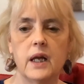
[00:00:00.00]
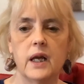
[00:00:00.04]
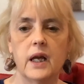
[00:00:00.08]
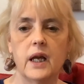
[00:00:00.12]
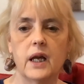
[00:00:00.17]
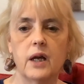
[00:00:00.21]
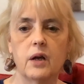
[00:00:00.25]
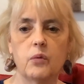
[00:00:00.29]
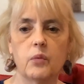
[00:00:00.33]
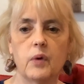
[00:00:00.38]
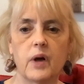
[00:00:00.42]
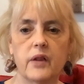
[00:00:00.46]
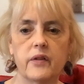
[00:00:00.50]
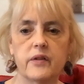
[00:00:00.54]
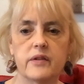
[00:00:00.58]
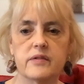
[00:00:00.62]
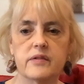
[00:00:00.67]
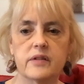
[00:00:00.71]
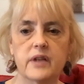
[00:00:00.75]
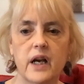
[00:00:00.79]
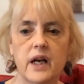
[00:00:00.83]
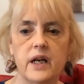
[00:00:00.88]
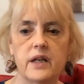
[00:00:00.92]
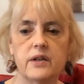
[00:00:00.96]
And while this
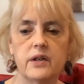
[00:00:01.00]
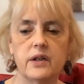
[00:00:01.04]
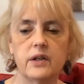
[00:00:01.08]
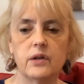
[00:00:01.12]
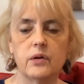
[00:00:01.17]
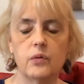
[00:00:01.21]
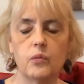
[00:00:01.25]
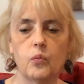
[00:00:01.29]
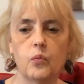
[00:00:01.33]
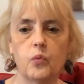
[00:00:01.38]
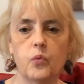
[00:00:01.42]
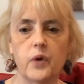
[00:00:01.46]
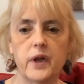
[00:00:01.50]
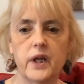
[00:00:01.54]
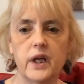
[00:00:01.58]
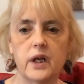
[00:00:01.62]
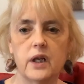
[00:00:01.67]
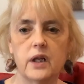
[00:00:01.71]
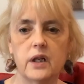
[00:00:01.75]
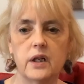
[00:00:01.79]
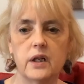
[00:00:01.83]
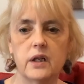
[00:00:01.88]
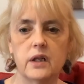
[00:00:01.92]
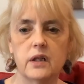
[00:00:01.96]
guy didn't
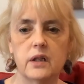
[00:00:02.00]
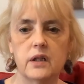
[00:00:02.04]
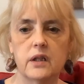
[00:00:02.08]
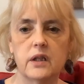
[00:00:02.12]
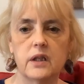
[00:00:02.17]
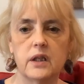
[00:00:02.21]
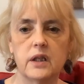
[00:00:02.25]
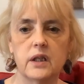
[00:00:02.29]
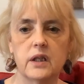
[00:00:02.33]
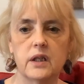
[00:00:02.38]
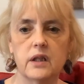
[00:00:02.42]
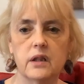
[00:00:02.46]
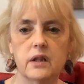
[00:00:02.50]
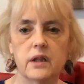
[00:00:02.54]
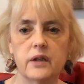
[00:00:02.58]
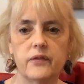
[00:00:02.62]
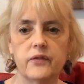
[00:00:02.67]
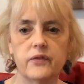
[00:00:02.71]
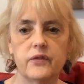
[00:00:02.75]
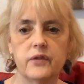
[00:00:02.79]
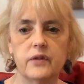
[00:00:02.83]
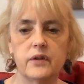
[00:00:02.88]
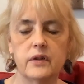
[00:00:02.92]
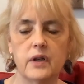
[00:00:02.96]
win, he had
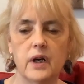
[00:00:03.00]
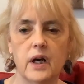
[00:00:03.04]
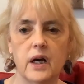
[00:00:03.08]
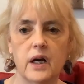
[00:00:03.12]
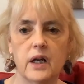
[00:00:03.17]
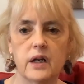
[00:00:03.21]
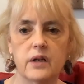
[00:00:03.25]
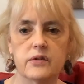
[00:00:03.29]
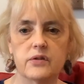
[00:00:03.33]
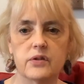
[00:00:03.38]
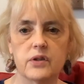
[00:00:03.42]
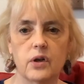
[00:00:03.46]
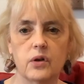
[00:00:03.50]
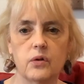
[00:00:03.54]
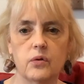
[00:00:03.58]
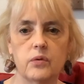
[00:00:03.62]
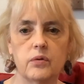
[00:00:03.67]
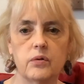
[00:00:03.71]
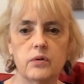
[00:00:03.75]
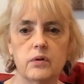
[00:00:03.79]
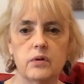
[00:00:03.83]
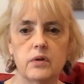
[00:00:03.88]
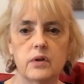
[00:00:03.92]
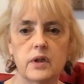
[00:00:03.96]
lived on his
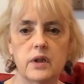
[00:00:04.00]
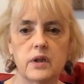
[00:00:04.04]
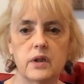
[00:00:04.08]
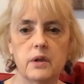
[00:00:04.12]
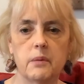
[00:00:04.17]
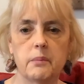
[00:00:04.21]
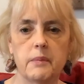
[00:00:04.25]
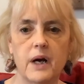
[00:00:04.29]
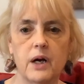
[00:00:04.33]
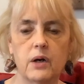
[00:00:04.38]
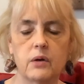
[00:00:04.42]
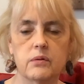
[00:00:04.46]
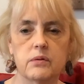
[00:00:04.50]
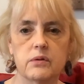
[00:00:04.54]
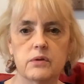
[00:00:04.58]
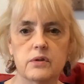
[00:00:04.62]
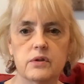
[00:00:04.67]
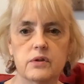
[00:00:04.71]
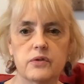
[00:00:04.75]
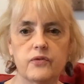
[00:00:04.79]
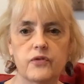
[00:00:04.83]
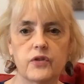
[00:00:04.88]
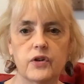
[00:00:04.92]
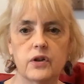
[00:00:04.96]
own in the
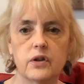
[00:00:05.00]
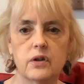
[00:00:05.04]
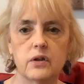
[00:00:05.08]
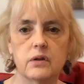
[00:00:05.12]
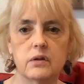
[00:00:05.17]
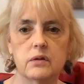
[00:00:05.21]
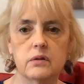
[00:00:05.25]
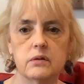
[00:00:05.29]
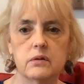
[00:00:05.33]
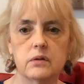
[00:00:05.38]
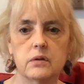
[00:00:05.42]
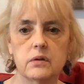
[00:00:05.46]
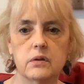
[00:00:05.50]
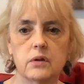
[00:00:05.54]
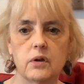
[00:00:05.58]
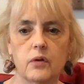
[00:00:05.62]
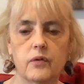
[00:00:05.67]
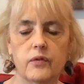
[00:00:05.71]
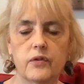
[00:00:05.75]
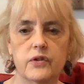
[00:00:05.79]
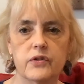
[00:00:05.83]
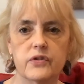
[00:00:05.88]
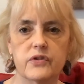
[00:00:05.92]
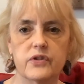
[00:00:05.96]
mountains for
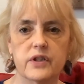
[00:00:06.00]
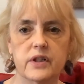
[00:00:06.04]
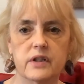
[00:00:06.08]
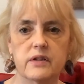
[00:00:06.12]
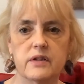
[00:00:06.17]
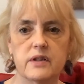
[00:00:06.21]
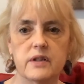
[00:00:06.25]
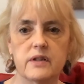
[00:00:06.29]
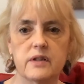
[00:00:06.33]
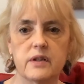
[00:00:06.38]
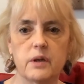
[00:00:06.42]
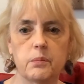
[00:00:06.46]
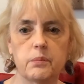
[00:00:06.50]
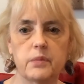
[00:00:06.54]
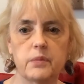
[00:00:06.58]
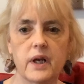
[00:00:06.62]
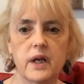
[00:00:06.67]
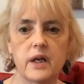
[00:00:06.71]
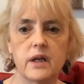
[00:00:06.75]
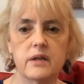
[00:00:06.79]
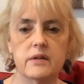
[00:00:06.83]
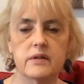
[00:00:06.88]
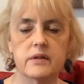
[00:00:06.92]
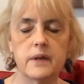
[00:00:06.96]
over 60 some
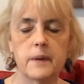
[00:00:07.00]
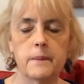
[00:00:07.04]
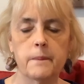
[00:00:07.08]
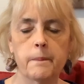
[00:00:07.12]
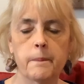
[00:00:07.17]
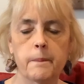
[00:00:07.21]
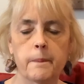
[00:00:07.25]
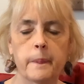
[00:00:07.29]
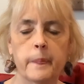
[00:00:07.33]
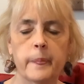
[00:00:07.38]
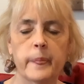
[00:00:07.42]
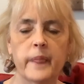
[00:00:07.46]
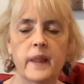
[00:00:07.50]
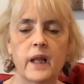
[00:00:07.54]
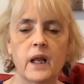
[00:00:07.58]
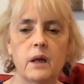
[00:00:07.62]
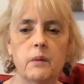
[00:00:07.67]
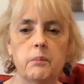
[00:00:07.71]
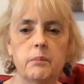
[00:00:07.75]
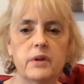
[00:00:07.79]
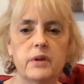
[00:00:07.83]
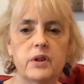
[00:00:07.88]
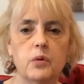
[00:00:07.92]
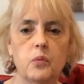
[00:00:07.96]
days.
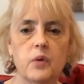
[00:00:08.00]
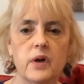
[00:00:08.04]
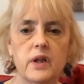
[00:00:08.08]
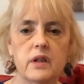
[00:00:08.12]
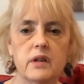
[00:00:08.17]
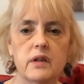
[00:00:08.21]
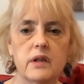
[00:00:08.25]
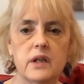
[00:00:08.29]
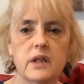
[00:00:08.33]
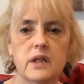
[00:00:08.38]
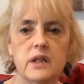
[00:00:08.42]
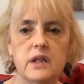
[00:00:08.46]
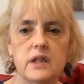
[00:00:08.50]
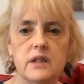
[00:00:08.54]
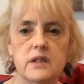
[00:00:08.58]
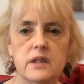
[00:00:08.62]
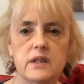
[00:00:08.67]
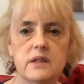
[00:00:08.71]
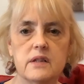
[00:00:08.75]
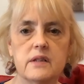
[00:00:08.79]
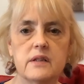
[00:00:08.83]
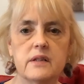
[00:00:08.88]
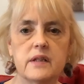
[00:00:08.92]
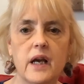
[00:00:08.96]
But the one thing he
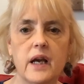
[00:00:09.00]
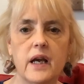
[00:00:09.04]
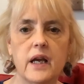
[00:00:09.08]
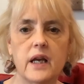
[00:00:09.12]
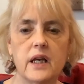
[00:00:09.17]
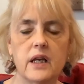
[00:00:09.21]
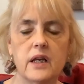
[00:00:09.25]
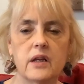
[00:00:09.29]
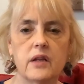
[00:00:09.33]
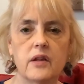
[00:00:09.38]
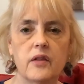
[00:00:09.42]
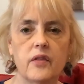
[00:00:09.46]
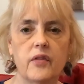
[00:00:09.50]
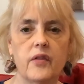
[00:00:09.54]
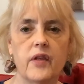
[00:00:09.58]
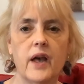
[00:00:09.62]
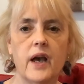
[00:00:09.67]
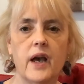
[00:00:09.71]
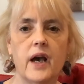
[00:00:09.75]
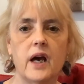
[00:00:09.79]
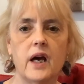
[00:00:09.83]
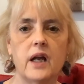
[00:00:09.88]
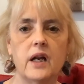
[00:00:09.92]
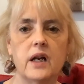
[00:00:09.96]
did say
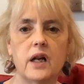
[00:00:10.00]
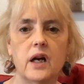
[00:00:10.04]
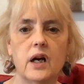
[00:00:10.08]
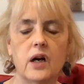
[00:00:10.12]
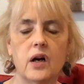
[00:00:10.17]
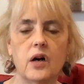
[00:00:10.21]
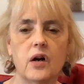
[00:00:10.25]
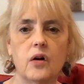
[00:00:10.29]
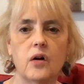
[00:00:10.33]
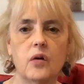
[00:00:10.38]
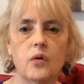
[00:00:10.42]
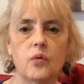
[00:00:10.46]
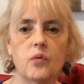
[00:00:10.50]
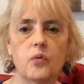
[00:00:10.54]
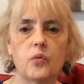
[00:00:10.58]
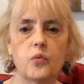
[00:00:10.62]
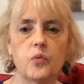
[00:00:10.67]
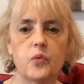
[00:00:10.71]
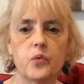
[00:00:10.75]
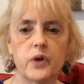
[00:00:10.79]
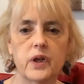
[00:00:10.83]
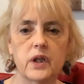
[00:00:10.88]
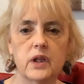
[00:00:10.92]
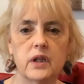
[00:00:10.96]
that
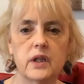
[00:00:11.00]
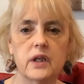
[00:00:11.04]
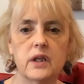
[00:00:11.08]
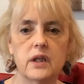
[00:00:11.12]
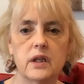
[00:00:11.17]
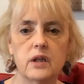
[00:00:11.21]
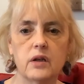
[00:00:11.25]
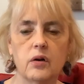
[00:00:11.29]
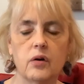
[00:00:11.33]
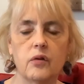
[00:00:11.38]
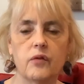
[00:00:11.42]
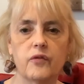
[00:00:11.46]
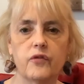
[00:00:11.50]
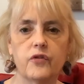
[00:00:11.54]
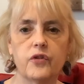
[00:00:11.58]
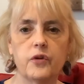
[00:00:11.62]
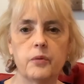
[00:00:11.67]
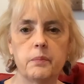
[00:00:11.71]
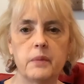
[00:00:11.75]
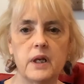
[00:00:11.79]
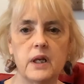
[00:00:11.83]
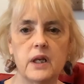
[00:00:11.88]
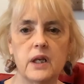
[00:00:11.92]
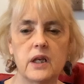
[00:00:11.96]
really hit home for
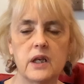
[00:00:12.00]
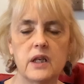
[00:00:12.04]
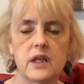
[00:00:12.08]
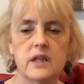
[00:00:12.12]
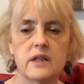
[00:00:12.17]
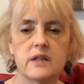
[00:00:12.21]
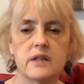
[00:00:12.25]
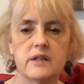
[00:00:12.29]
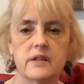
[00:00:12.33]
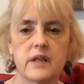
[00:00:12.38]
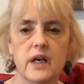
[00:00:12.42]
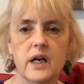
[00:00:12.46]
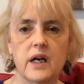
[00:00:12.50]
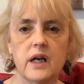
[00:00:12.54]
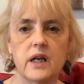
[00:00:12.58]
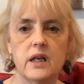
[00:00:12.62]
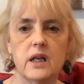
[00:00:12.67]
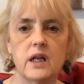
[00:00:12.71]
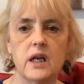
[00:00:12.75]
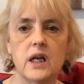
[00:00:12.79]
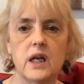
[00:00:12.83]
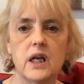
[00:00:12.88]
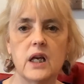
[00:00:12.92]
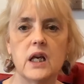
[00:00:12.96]
me, he
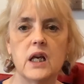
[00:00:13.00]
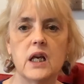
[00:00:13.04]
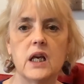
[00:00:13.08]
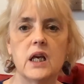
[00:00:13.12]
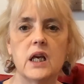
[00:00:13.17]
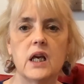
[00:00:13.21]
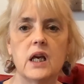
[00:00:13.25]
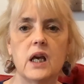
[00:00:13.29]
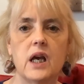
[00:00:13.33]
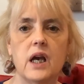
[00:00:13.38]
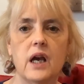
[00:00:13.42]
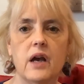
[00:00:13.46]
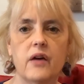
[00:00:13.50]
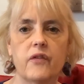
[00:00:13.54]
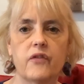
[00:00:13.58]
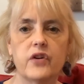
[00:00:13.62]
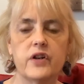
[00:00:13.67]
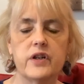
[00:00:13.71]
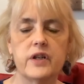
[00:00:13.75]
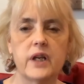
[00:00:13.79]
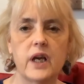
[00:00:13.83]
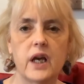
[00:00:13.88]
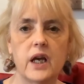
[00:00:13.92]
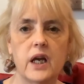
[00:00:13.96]
said, every
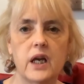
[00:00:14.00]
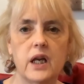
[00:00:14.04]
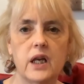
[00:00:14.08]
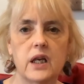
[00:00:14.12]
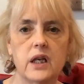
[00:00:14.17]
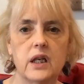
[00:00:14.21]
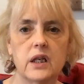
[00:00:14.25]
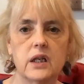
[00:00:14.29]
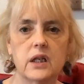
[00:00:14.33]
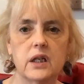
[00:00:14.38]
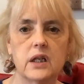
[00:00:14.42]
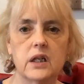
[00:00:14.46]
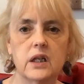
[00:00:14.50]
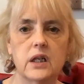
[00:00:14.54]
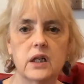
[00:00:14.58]
day